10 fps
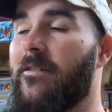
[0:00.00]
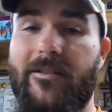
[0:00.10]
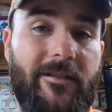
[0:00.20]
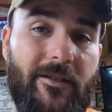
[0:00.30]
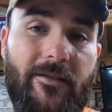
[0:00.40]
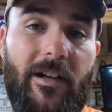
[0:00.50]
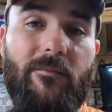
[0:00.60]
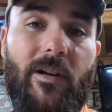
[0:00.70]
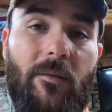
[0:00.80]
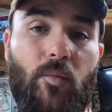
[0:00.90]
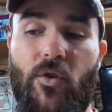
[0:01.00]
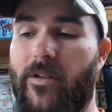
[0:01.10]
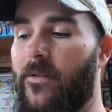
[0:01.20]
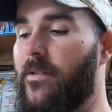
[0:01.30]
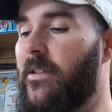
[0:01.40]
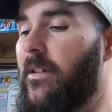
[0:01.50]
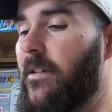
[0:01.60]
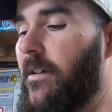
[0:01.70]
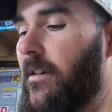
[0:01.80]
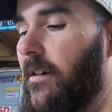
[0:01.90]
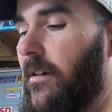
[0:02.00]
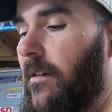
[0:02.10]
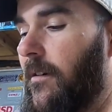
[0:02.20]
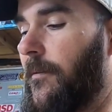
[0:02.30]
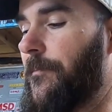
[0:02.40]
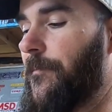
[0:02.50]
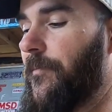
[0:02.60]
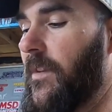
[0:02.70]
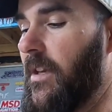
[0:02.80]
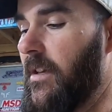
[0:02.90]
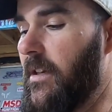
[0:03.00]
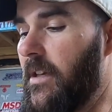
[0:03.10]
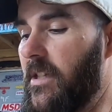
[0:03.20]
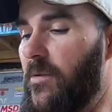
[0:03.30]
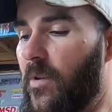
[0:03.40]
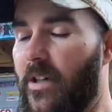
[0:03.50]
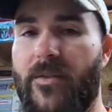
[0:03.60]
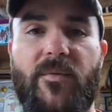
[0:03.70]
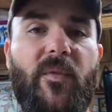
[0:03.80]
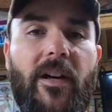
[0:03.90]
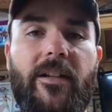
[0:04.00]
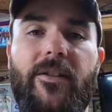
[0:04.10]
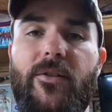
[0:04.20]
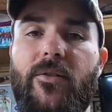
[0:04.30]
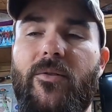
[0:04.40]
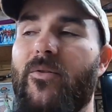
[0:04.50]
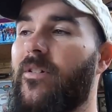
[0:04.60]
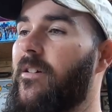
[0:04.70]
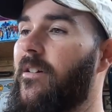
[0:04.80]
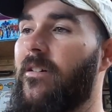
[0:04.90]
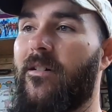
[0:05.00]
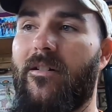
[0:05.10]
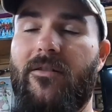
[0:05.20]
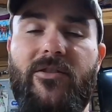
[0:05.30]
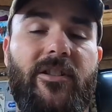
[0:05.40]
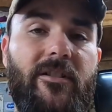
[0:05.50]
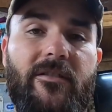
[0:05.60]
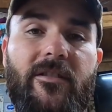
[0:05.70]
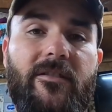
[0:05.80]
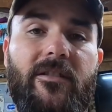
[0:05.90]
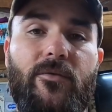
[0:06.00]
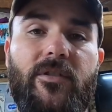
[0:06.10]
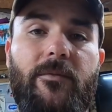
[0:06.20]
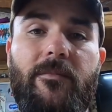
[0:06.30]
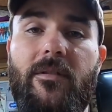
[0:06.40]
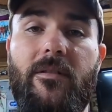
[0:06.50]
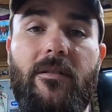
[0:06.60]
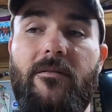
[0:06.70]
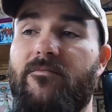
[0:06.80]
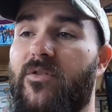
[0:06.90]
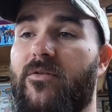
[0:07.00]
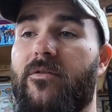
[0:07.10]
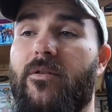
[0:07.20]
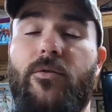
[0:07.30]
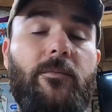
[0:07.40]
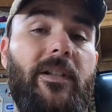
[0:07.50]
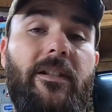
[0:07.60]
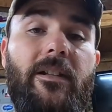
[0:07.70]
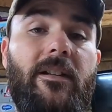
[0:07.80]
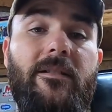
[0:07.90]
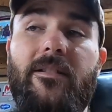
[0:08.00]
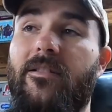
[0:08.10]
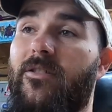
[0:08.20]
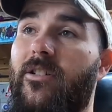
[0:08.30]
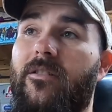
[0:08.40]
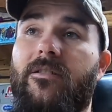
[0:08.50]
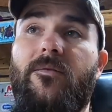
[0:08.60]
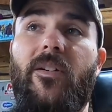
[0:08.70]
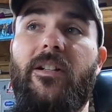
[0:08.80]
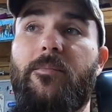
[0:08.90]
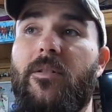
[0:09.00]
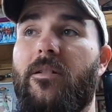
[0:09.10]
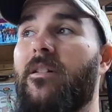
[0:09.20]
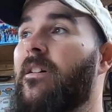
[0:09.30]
you know I'm, I'm working on that um, anyway thank you uh, share it to your social uh, your social media outlets share it to Facebook